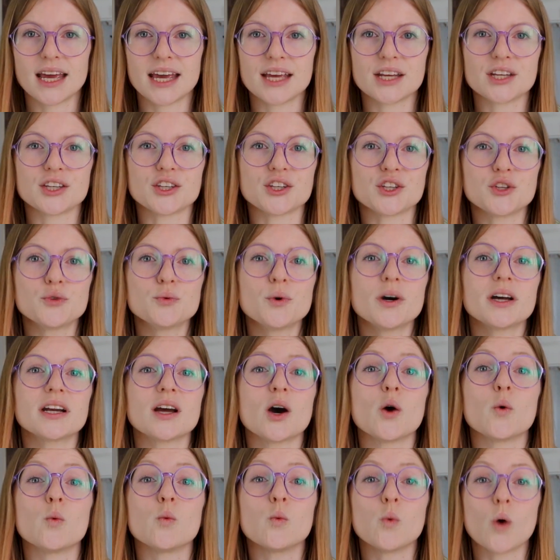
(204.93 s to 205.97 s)
and you want
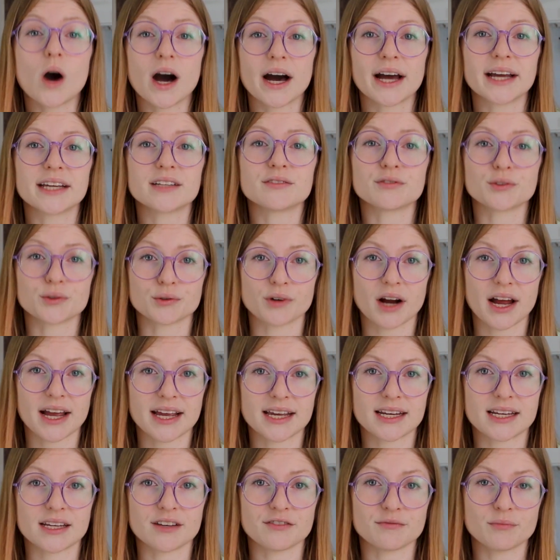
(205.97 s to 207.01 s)
a wide
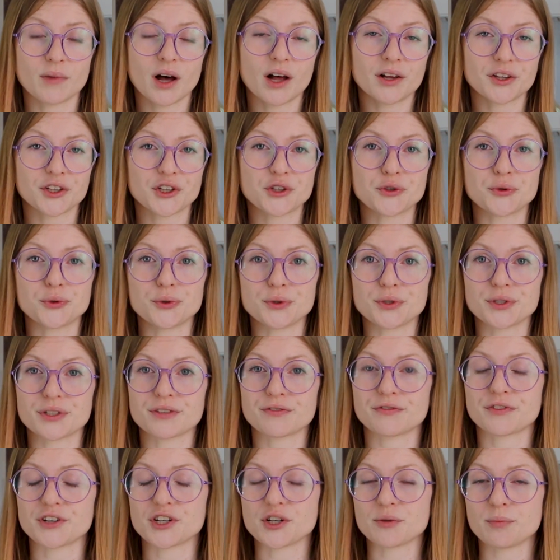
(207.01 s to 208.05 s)
variety of molecules
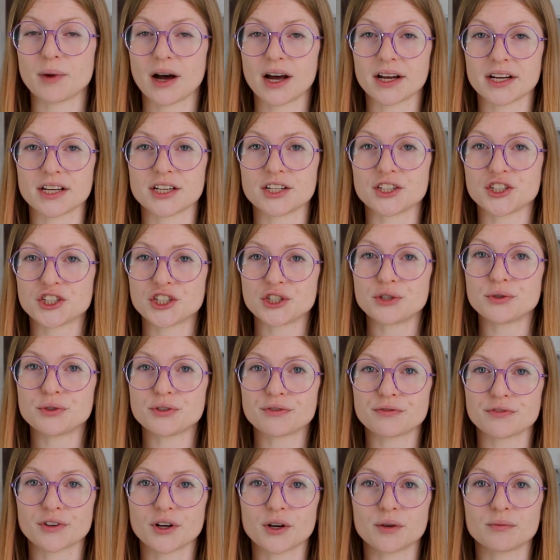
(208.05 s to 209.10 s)
for your body to choose
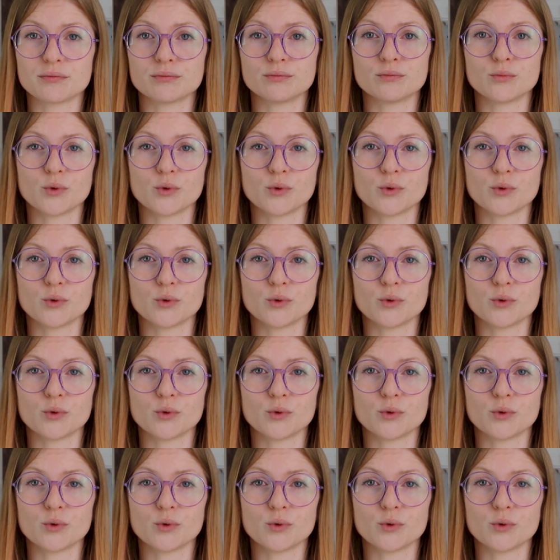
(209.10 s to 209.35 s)
from